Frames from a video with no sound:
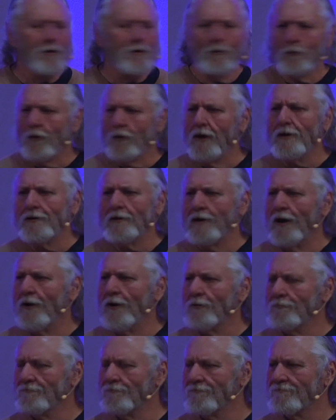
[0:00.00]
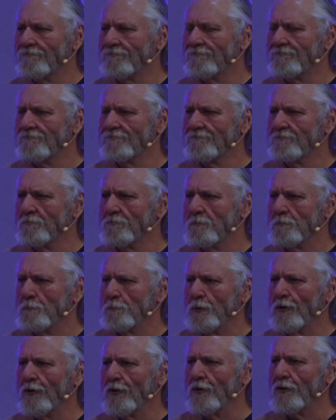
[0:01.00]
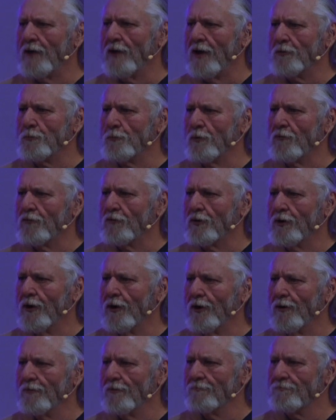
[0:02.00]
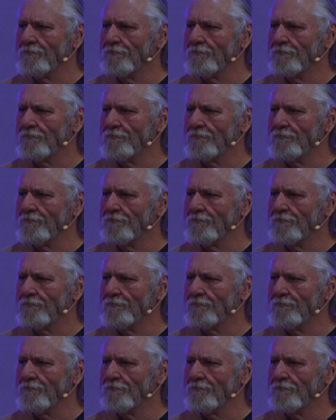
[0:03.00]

Write it down put it on the dashboard of your car,